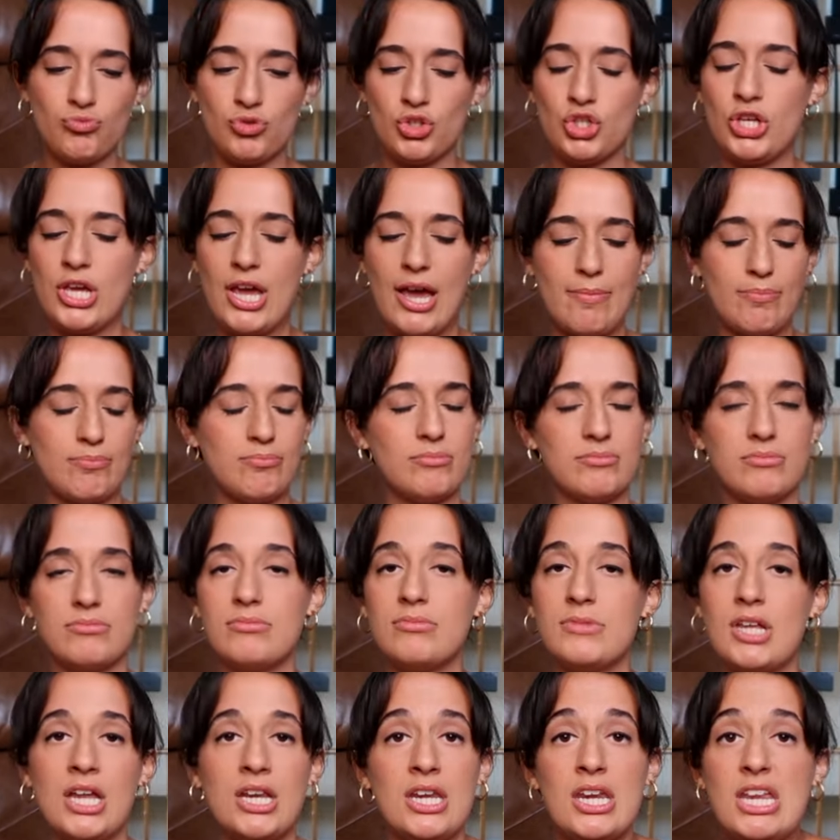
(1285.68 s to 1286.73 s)

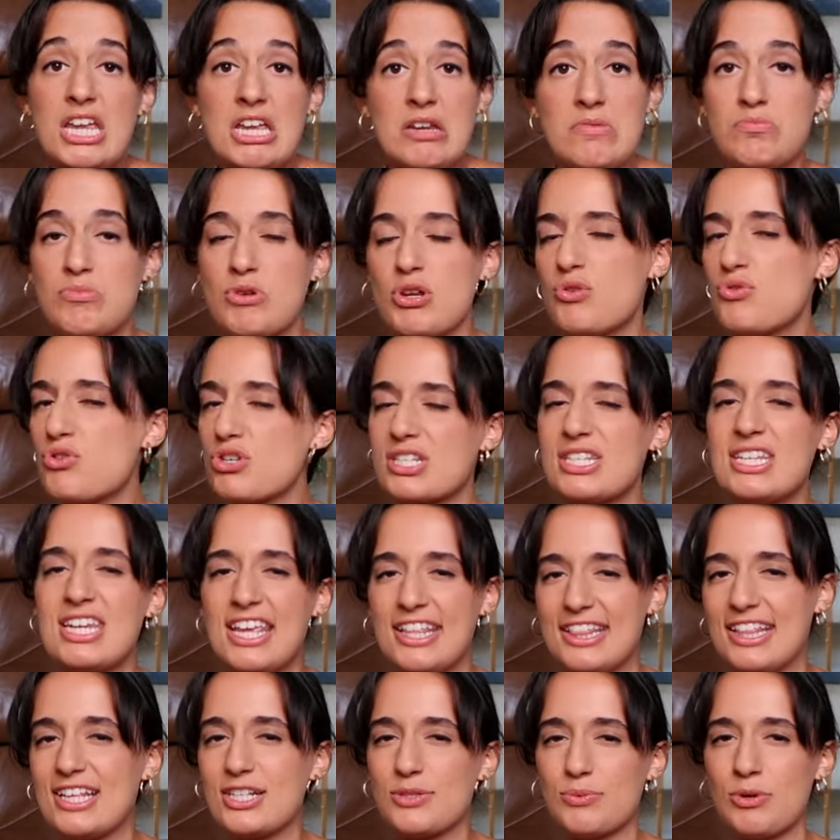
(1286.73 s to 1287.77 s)
a need. You just
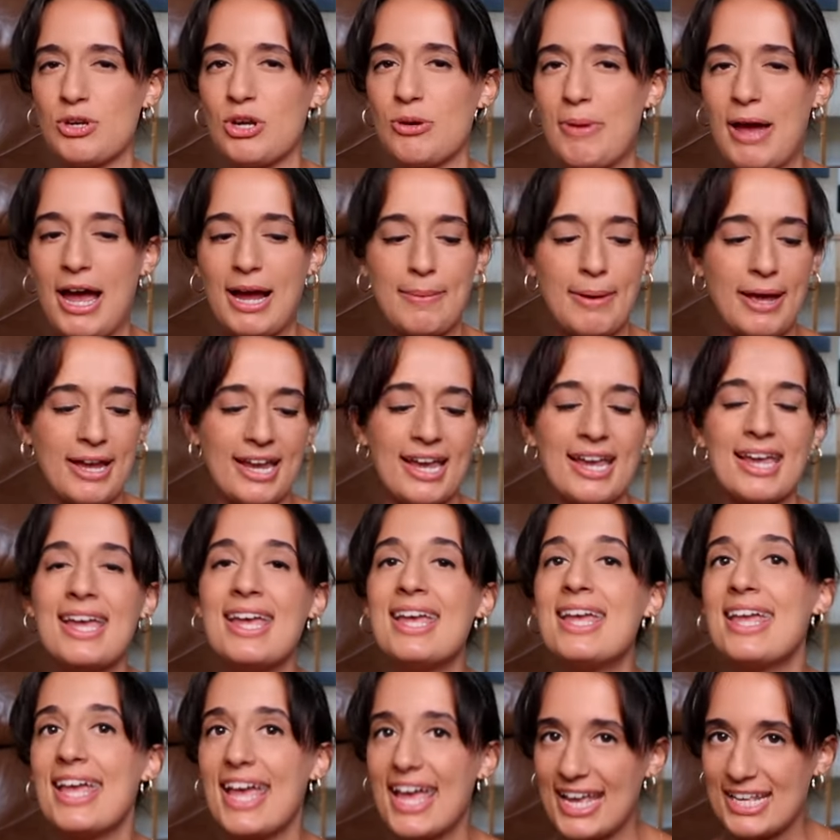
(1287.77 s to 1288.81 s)
need this when you're backpacking,
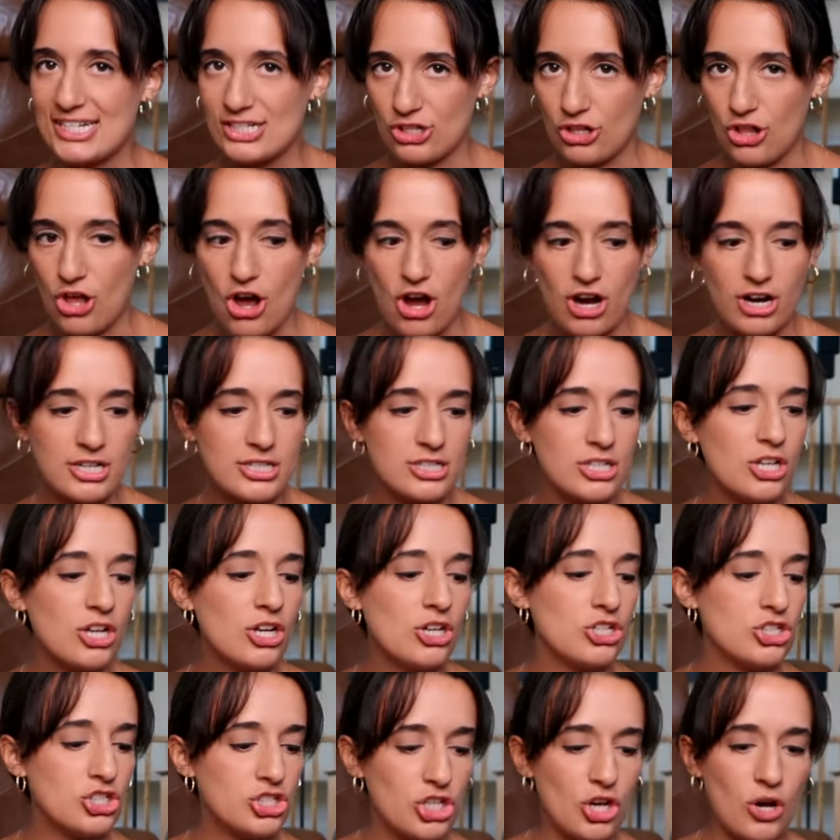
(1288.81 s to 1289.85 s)
is locks.
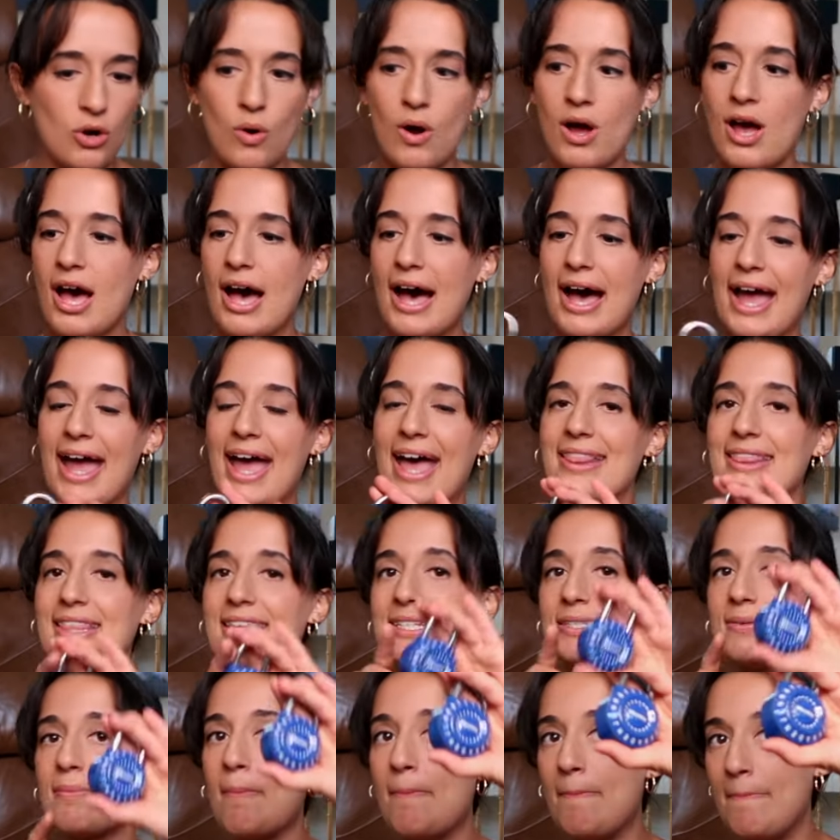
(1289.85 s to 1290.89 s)
So I had
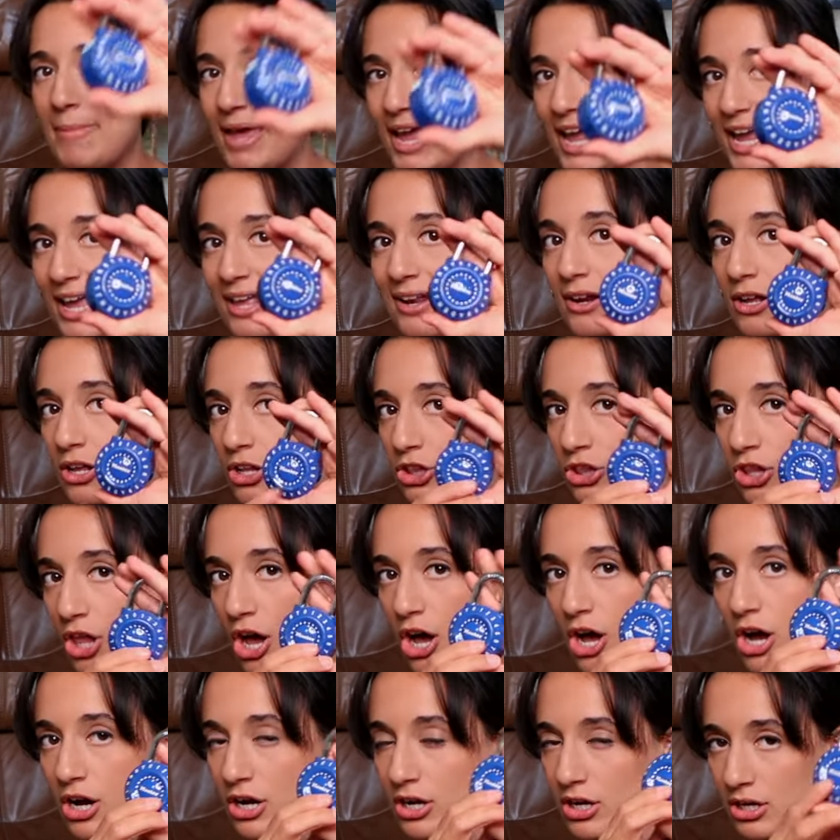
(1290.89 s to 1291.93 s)
this main
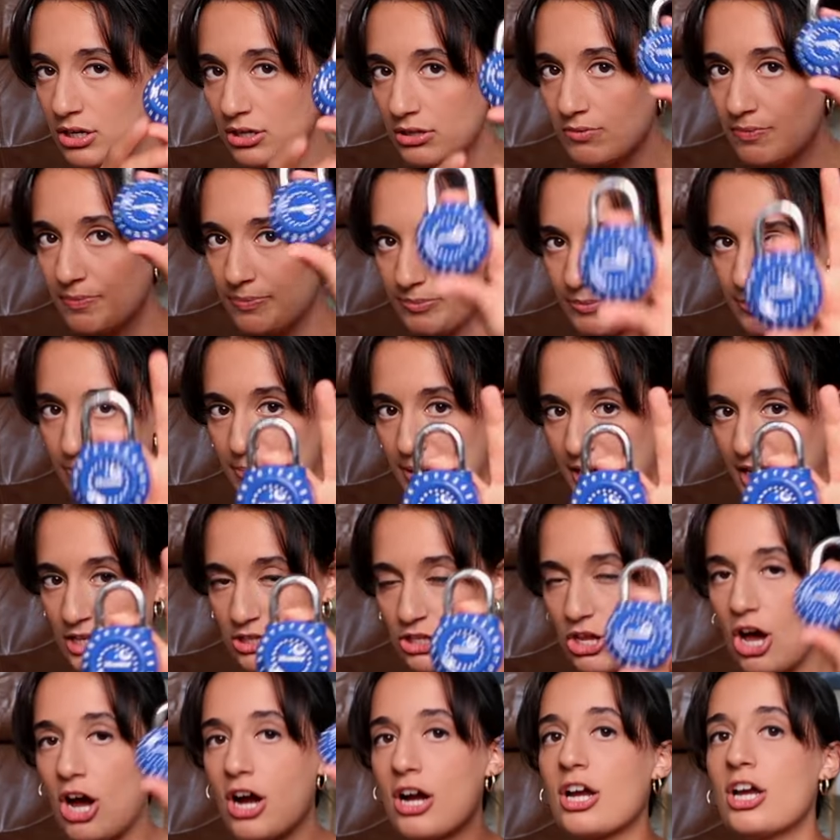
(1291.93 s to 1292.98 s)
lock, big
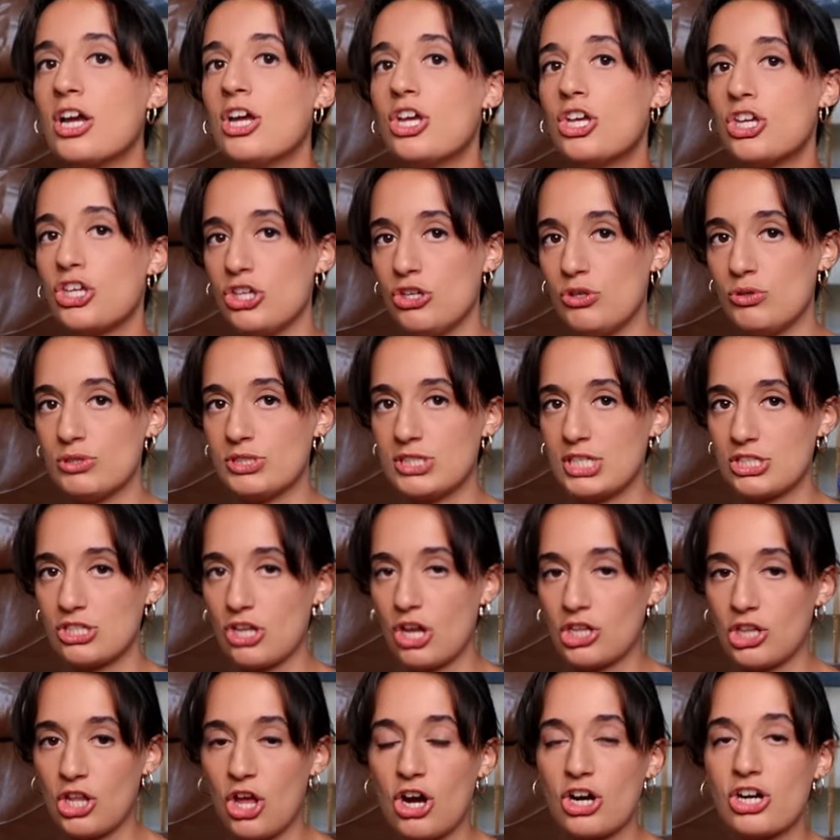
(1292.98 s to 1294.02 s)
lock, use this
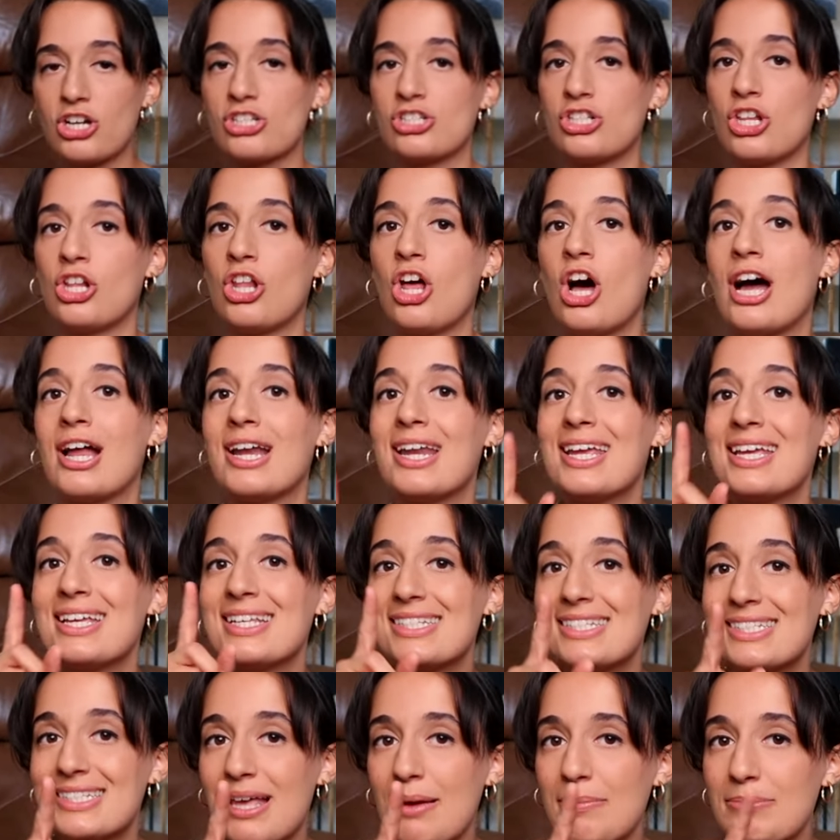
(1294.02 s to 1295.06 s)
on lockers a lot.
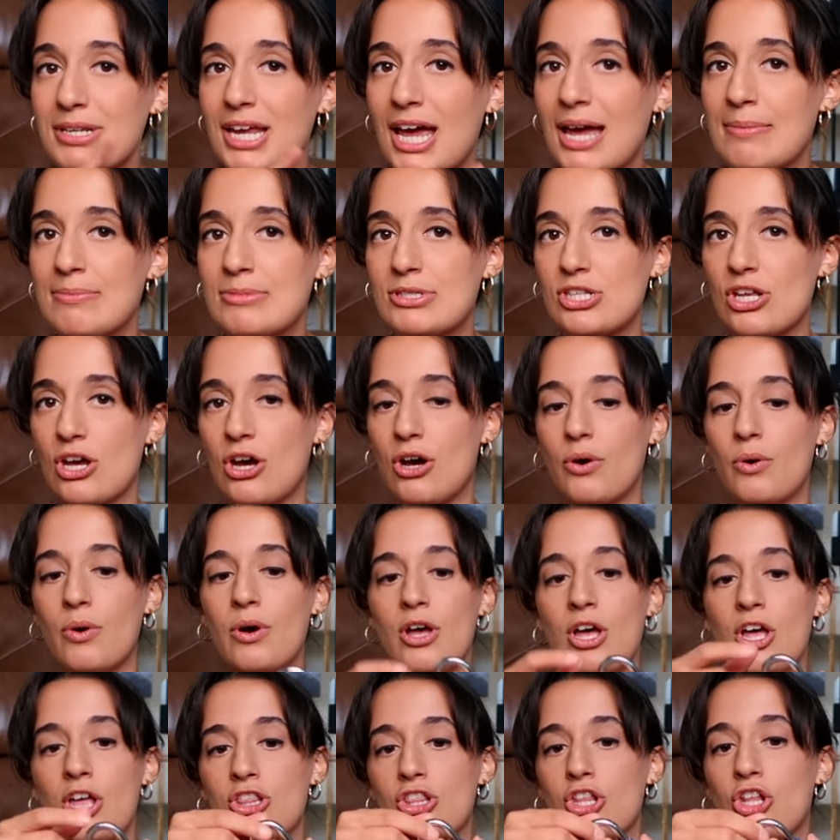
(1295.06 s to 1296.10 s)
Sometimes though,
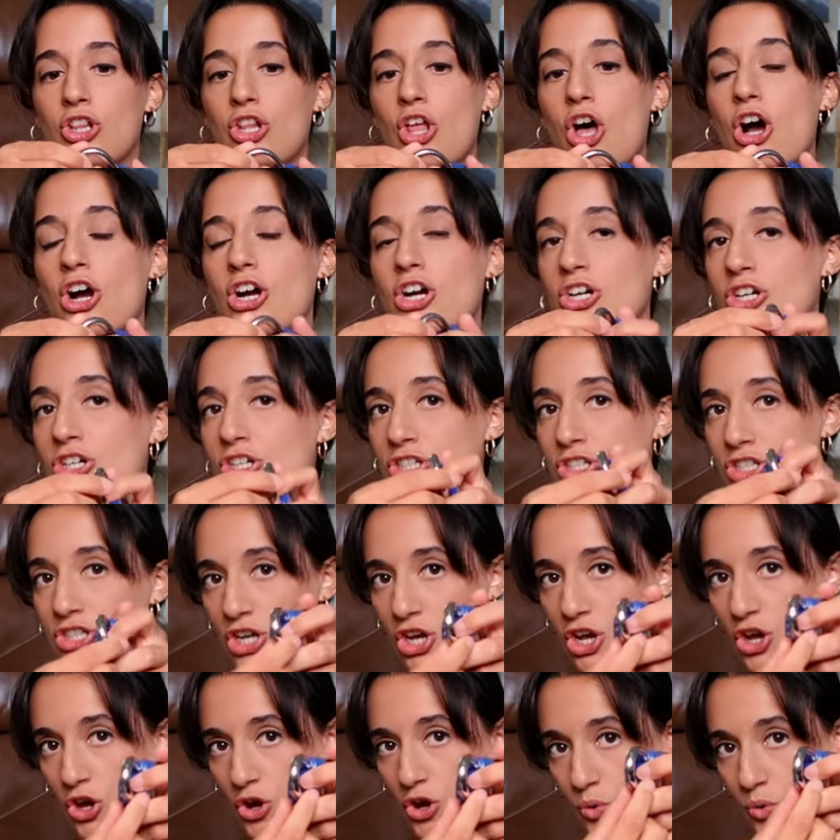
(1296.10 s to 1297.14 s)
the lockers
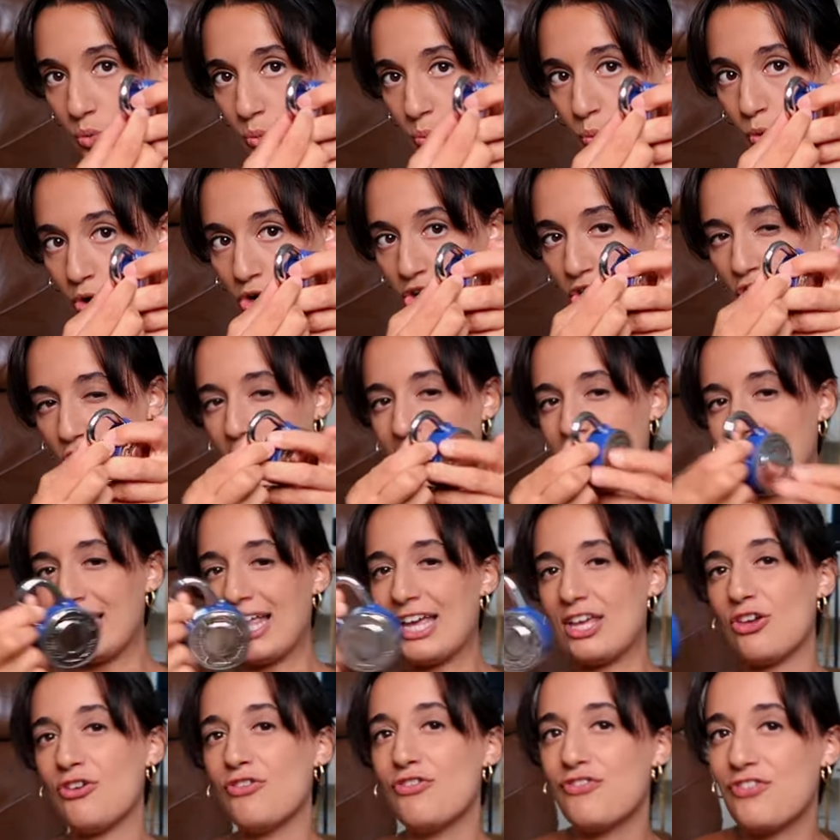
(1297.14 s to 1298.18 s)
would not
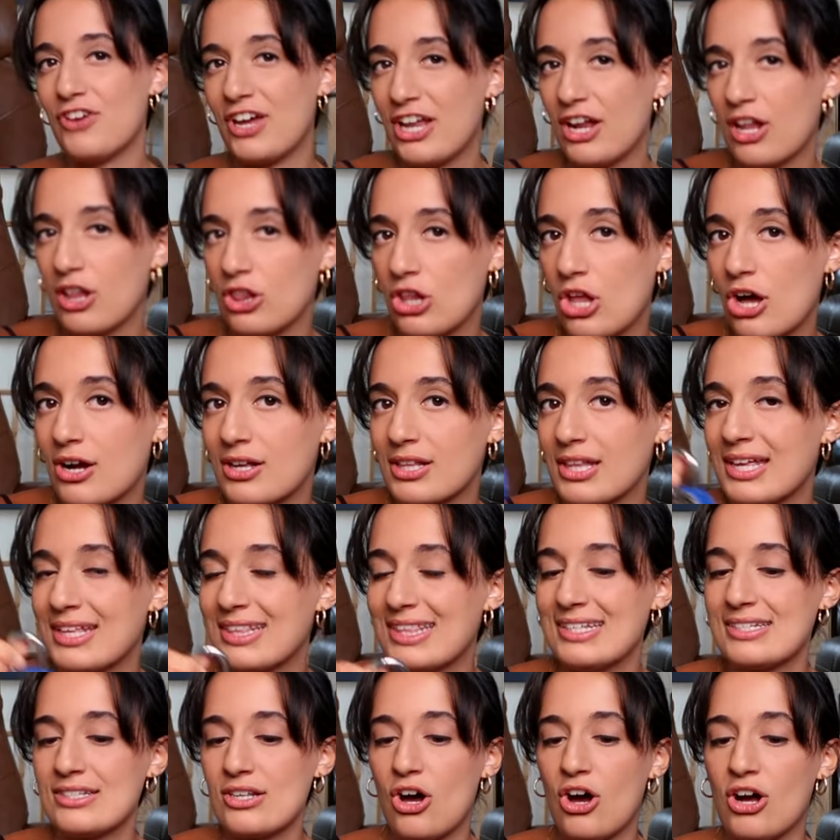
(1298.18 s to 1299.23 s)
let you fit a lock like
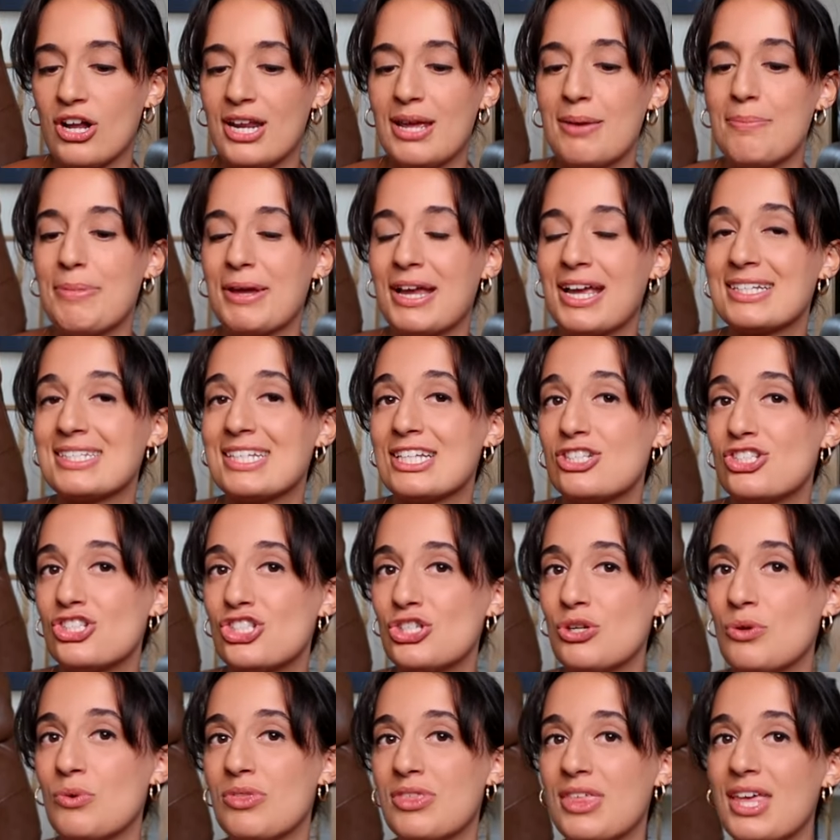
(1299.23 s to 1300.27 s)
this on it because it's
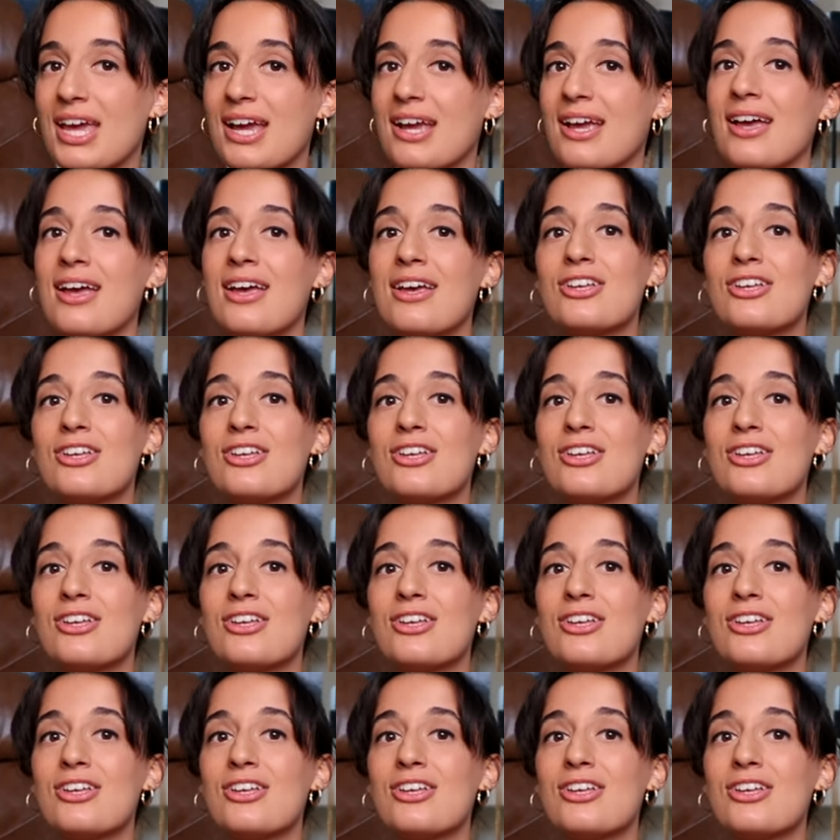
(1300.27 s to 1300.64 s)
too thick.